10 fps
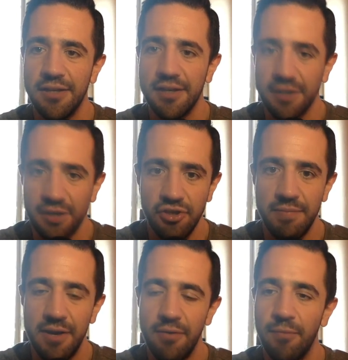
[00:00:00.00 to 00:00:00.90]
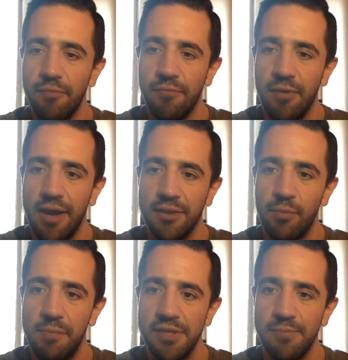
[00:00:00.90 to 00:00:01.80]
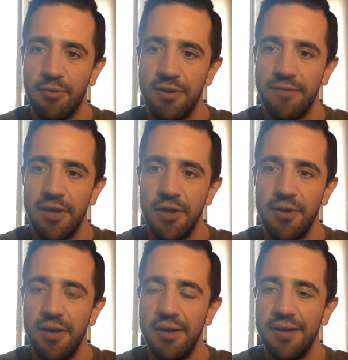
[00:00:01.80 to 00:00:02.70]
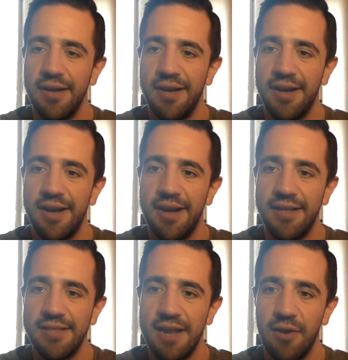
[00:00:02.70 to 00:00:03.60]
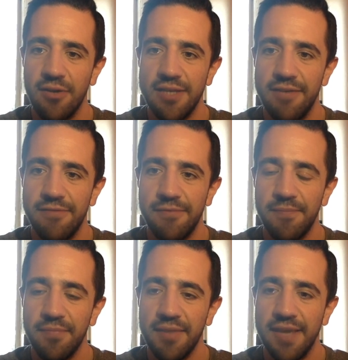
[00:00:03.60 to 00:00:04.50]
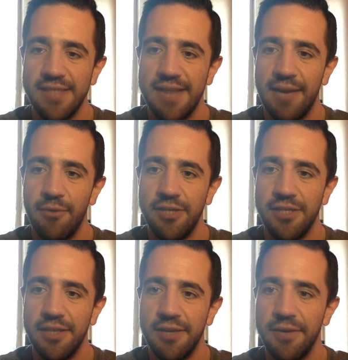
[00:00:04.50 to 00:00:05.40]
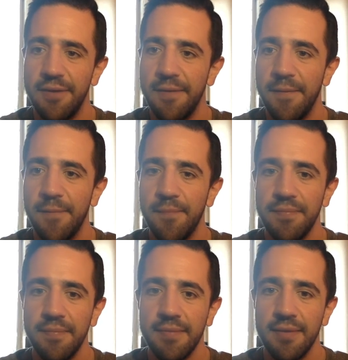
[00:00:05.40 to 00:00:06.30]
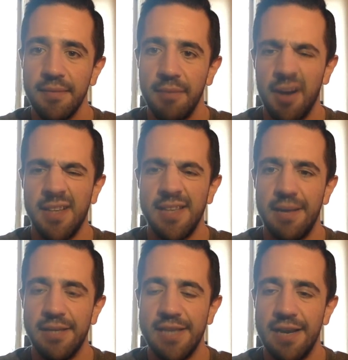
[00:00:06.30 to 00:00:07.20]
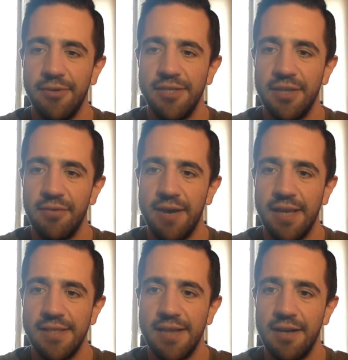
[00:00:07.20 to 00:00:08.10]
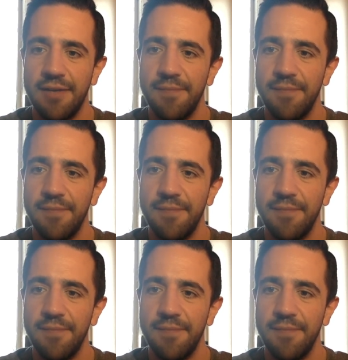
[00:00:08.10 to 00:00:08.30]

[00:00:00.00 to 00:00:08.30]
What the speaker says: contribute like the woman's point of view and tell Octave exactly what he should do. But I can tell him exactly what he should do already. Tell her.